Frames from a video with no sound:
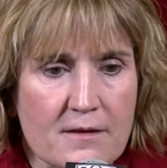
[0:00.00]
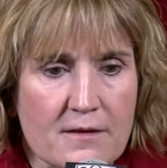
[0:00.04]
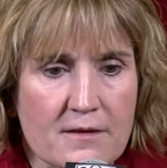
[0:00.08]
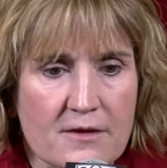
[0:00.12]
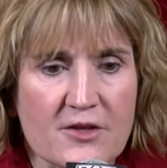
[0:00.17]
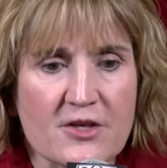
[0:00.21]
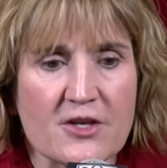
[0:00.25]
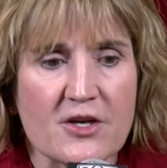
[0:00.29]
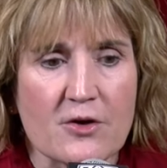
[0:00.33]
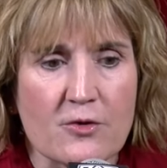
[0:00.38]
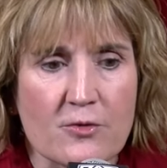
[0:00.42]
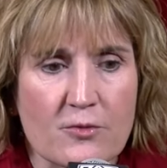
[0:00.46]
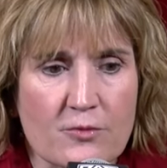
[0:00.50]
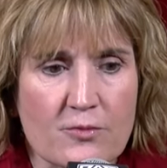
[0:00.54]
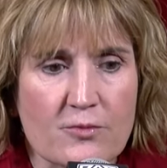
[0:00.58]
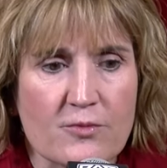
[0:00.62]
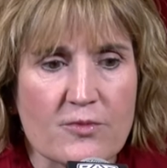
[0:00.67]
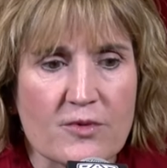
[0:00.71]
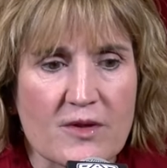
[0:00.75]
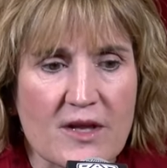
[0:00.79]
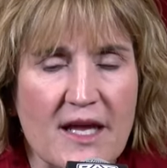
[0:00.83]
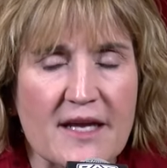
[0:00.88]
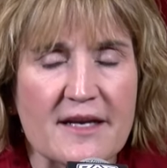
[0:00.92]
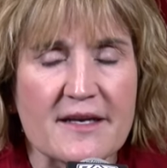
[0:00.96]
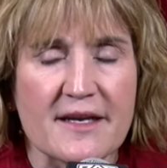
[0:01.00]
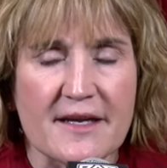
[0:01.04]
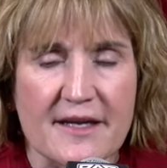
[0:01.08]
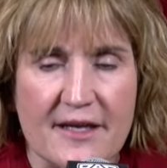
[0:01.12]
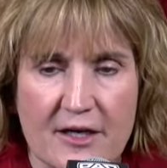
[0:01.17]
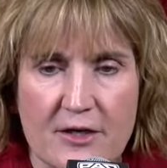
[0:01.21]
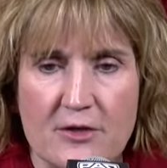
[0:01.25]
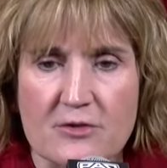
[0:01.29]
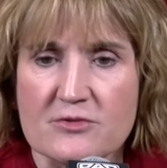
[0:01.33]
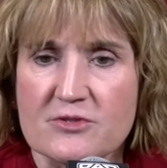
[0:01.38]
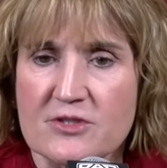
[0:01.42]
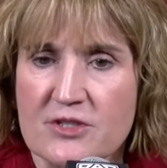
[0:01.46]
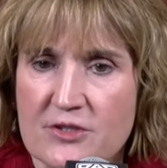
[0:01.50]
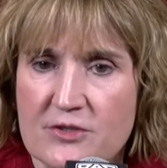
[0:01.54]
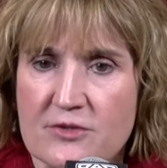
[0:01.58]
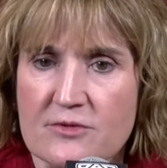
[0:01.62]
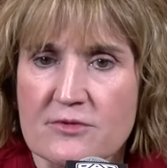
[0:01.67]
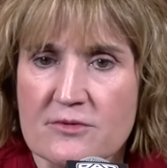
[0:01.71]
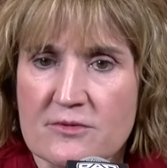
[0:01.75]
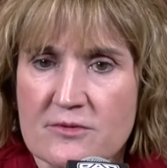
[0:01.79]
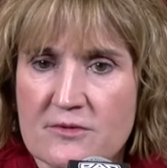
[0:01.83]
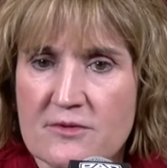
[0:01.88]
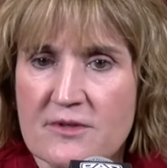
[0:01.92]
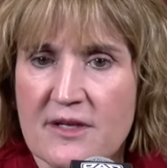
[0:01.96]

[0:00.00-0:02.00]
you know, letting it go too.